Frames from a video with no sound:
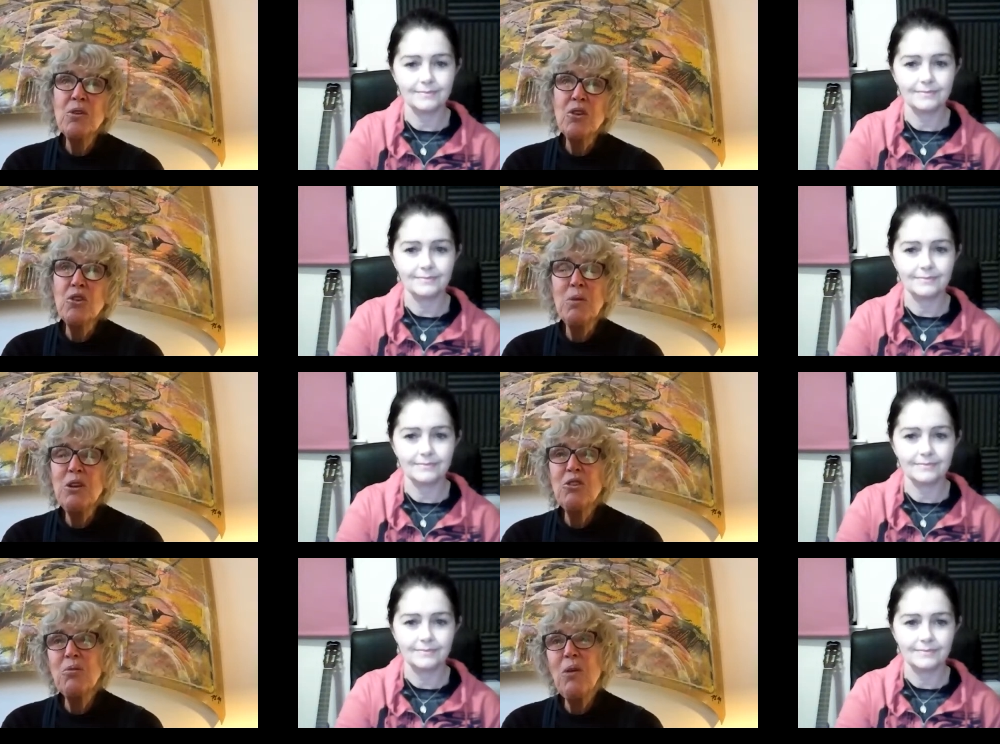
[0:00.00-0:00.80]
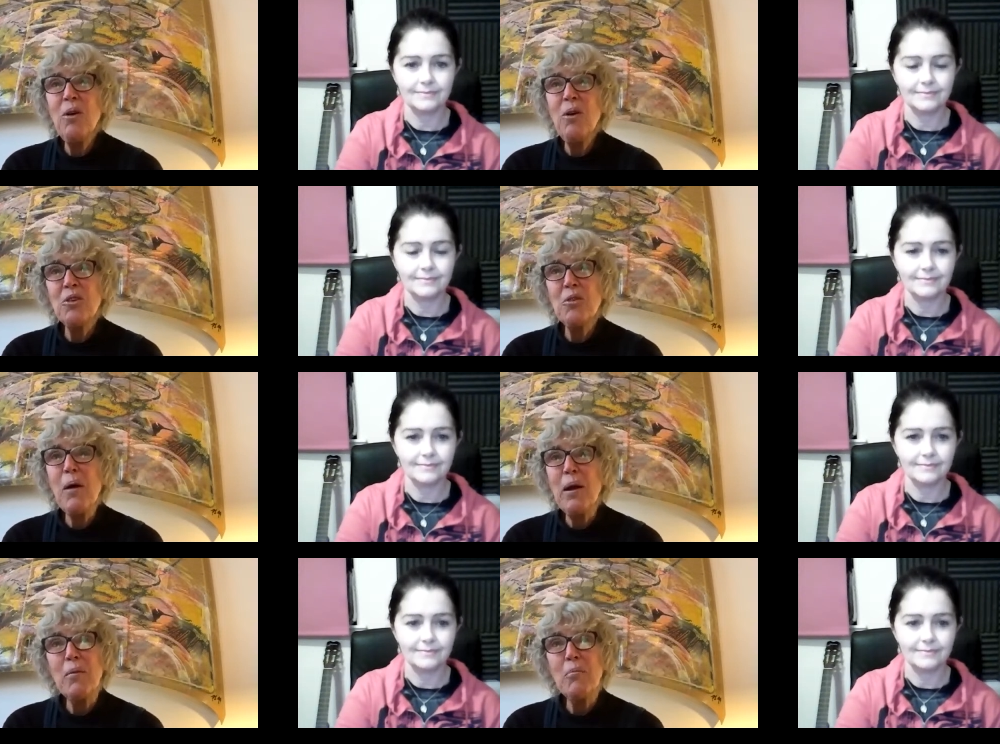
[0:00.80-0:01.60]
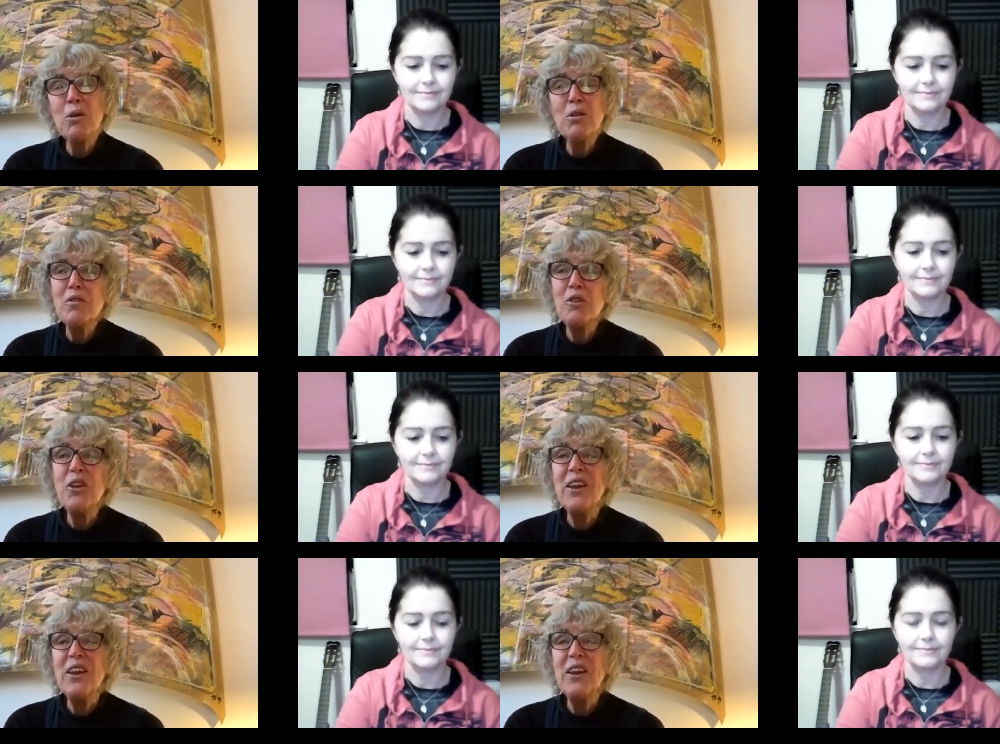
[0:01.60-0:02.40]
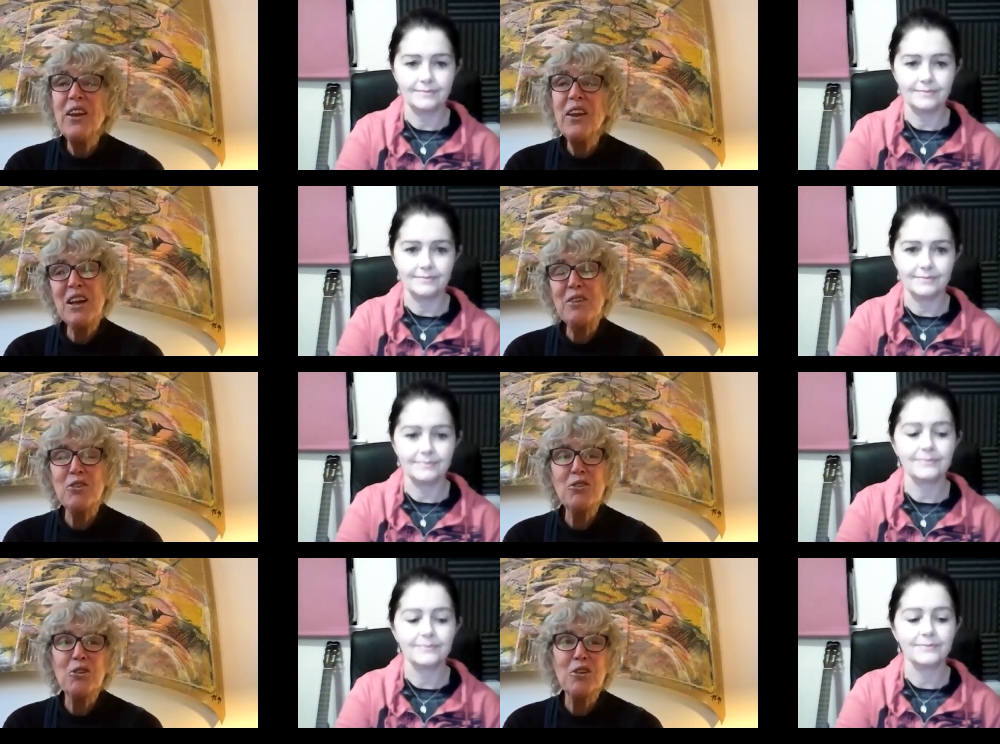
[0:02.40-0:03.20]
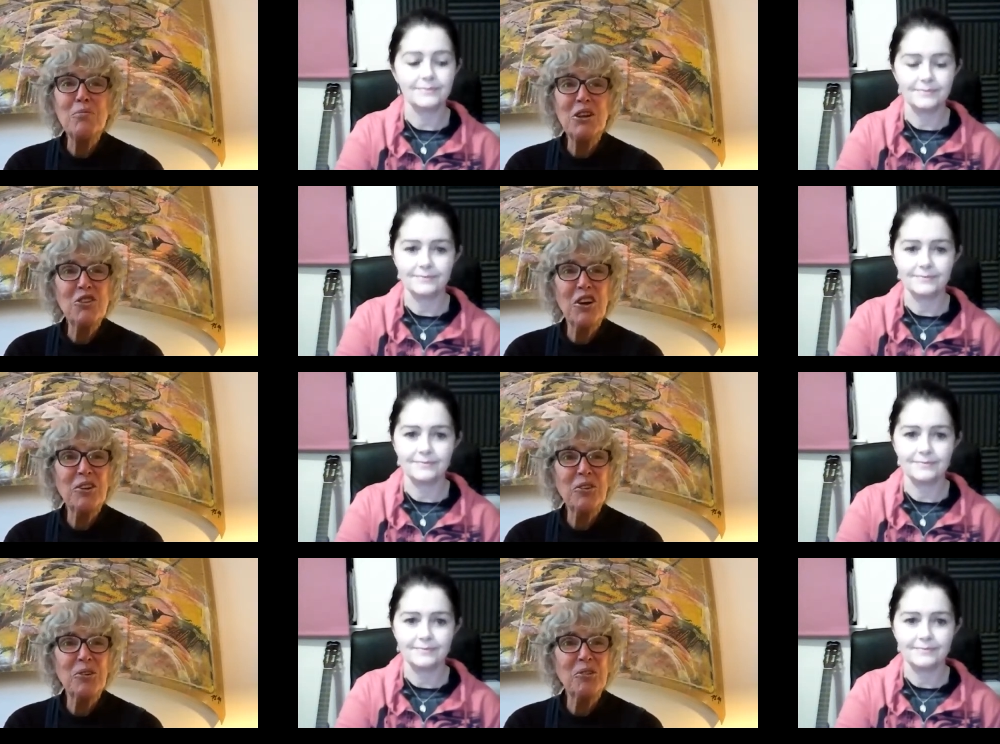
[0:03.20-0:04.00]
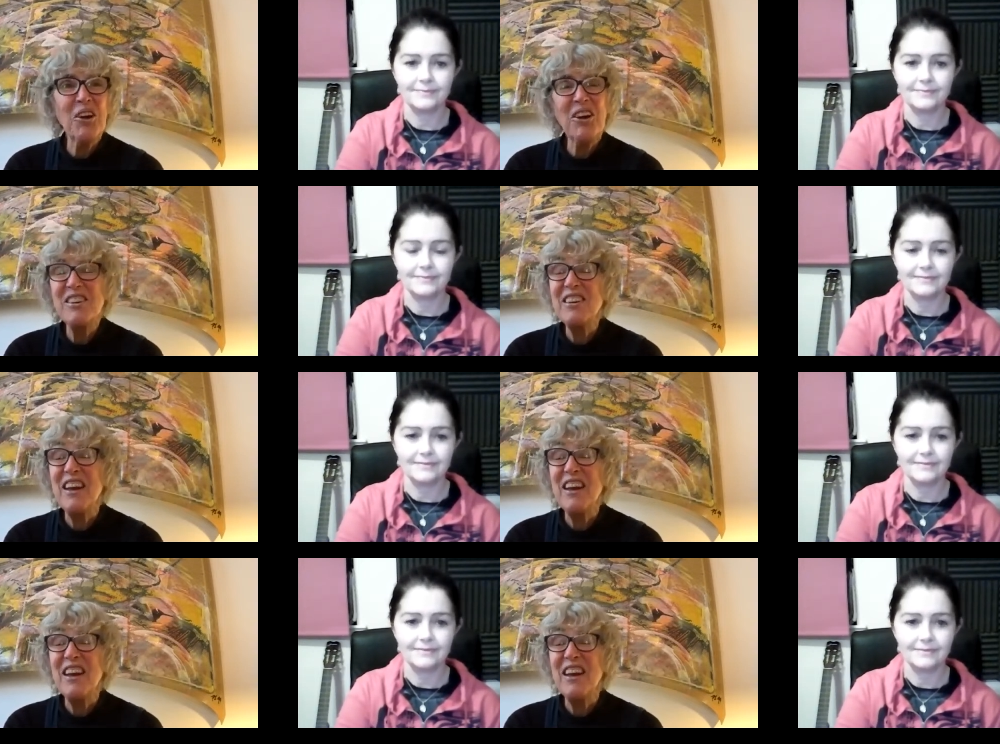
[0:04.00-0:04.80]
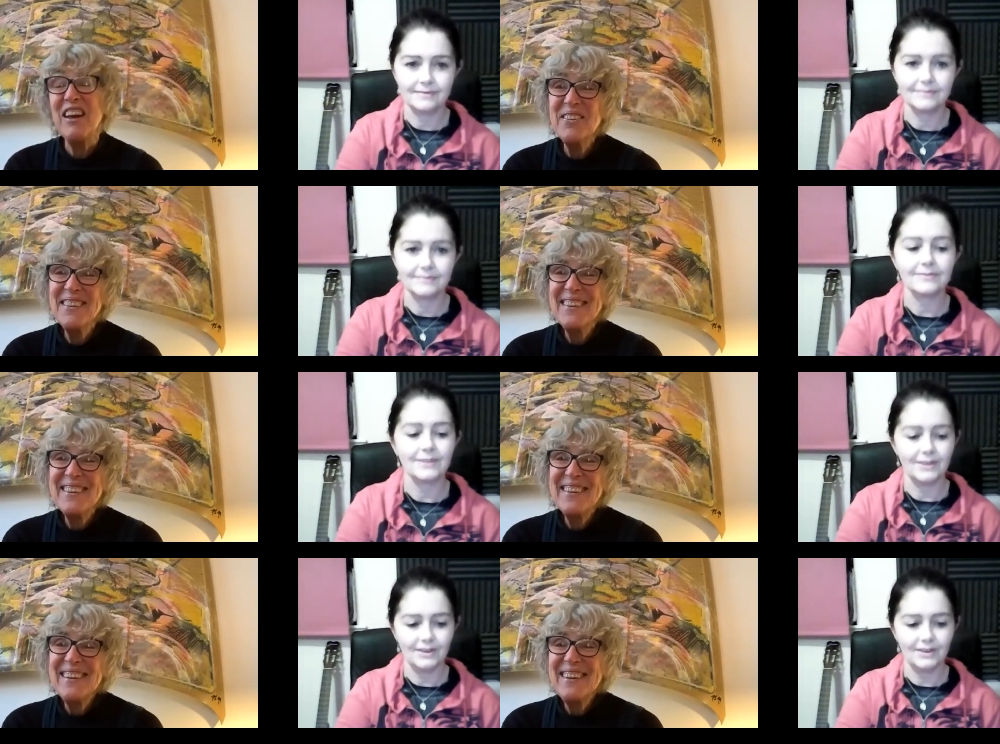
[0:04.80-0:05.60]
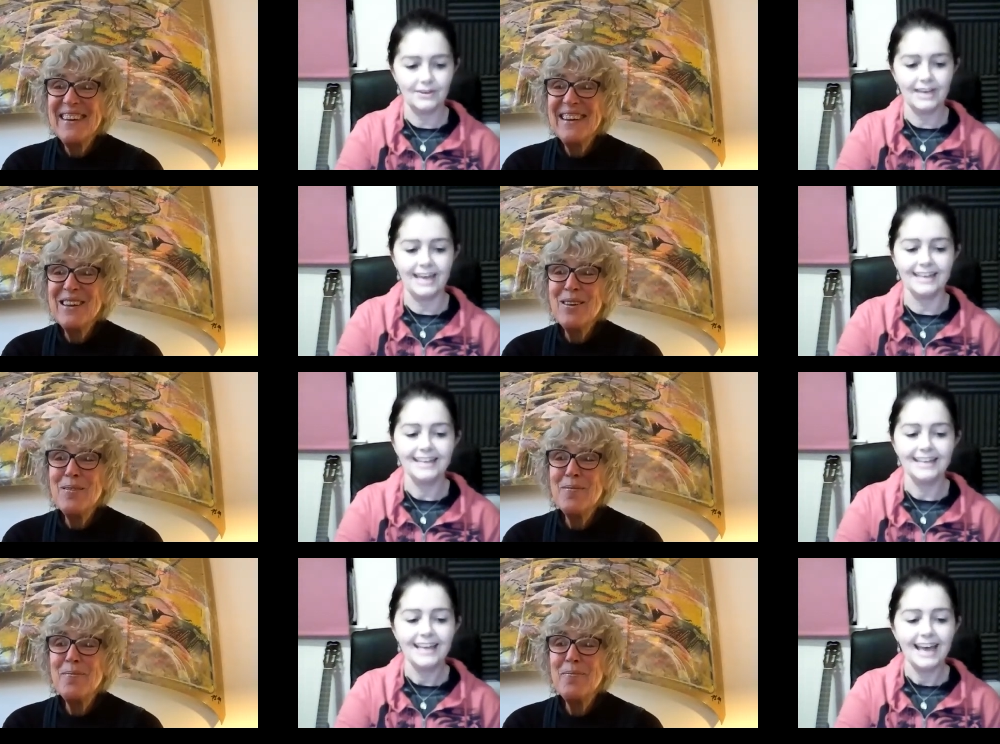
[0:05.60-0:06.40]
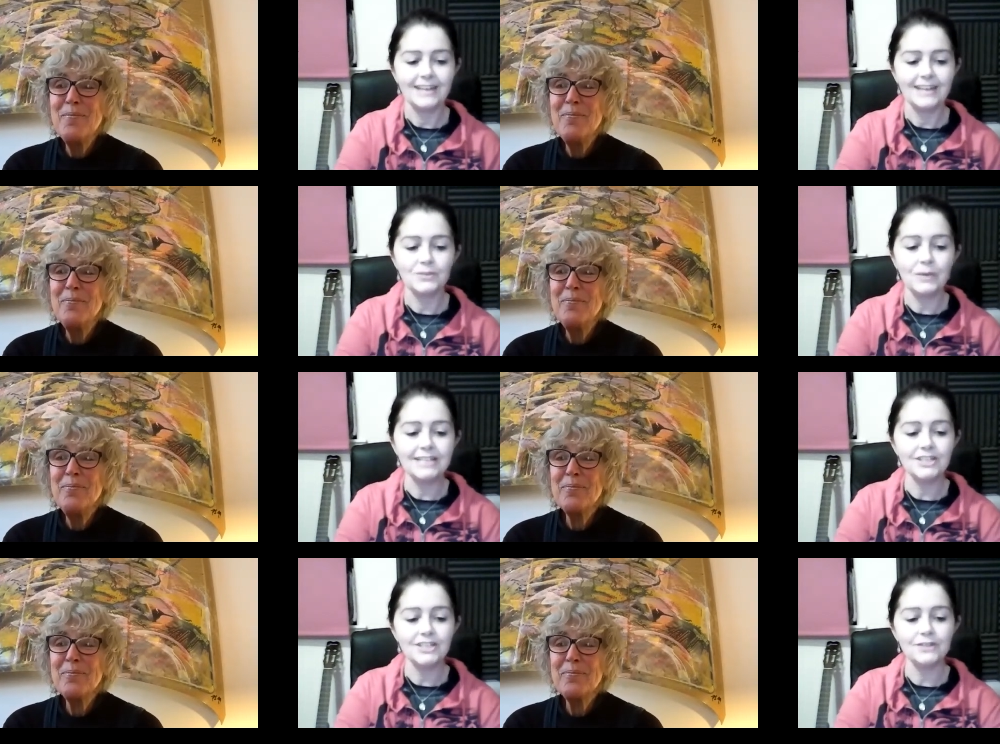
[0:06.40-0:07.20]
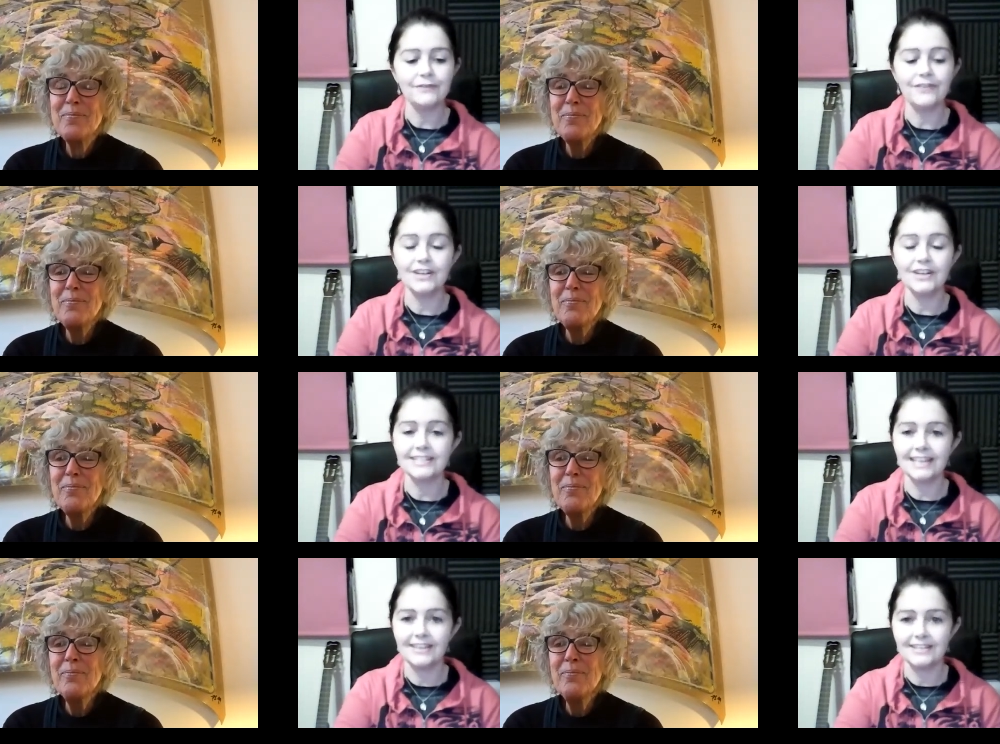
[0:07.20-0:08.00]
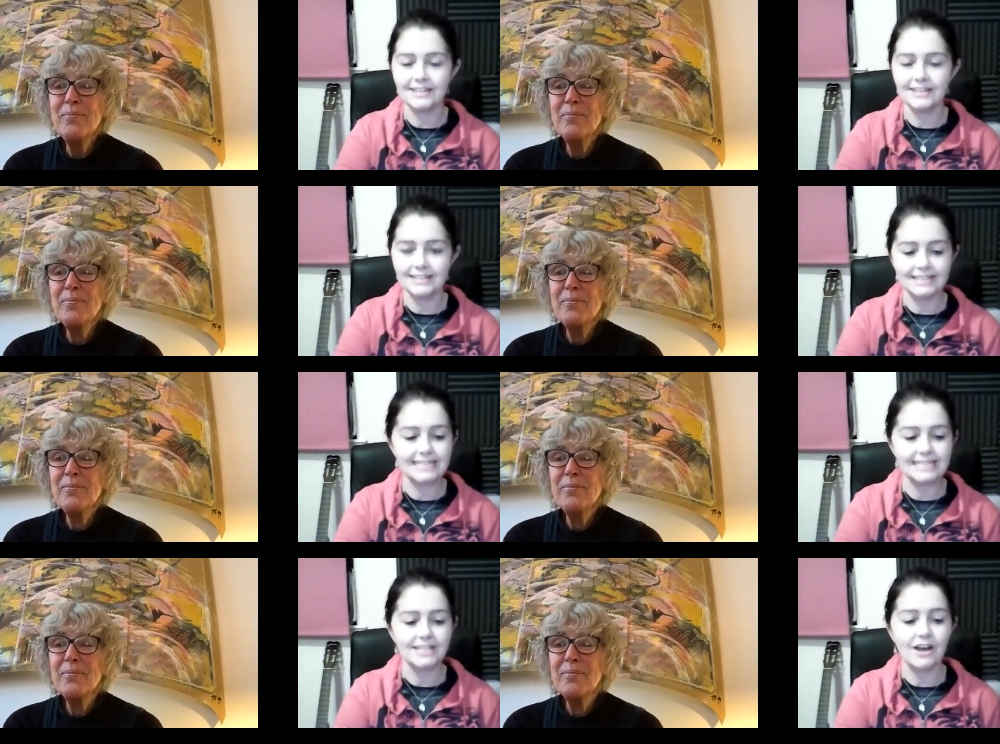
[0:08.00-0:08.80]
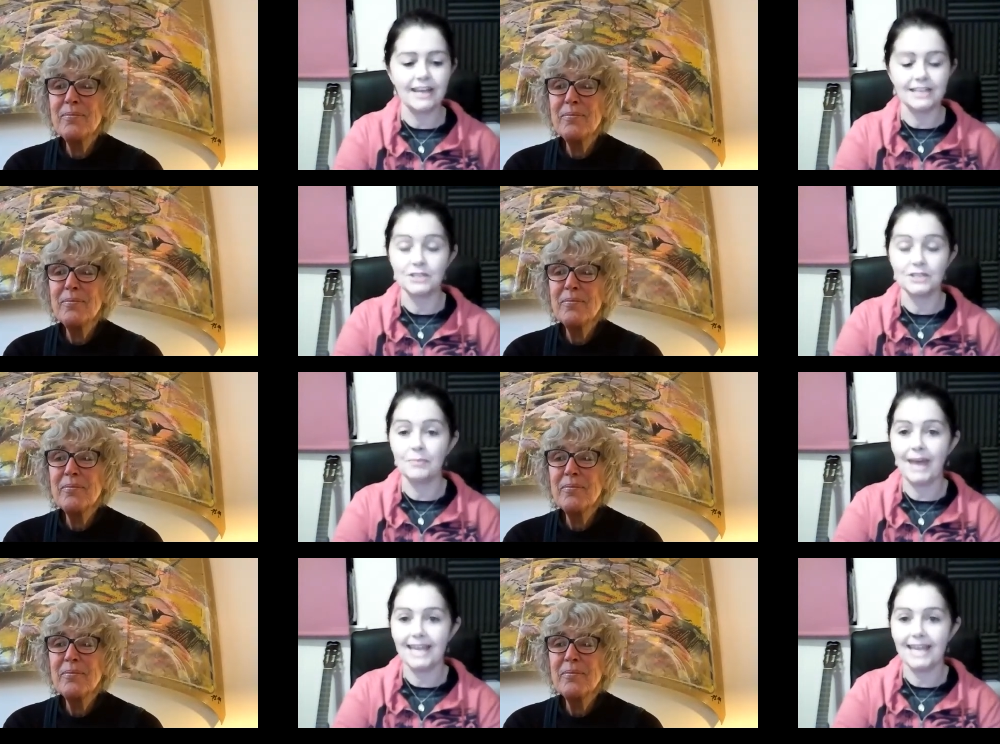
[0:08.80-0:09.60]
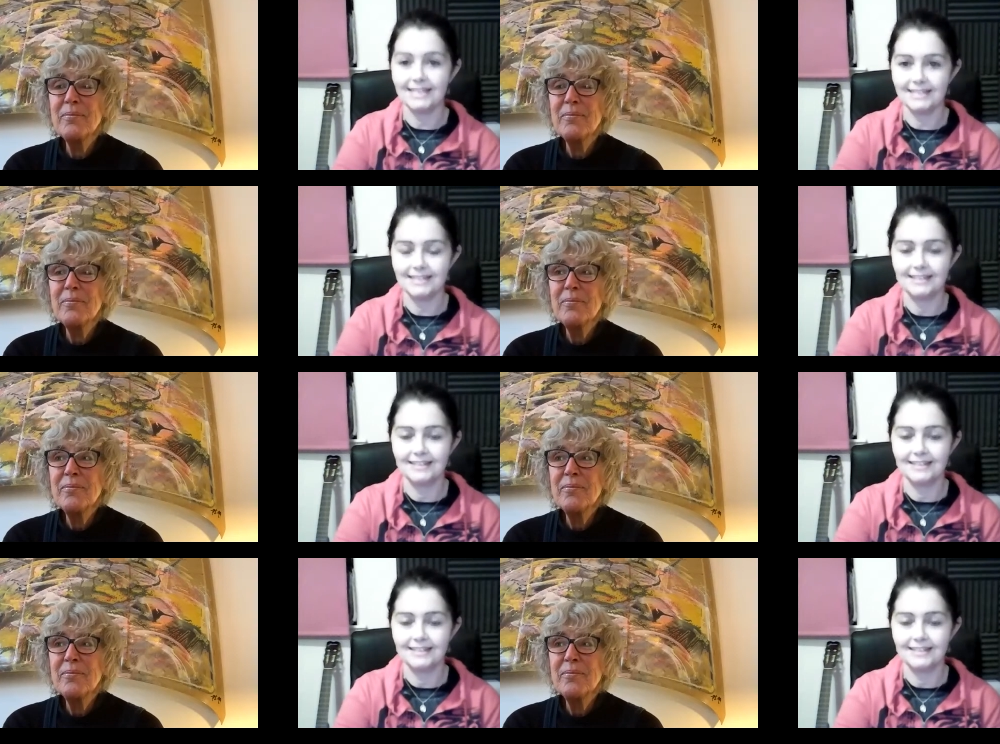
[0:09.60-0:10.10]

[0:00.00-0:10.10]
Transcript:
Speaker 1: wanted to be surrounded by beautiful things. That was sort of my childhood idea.
Speaker 2: Okay. And when did you first get the de- desire to paint?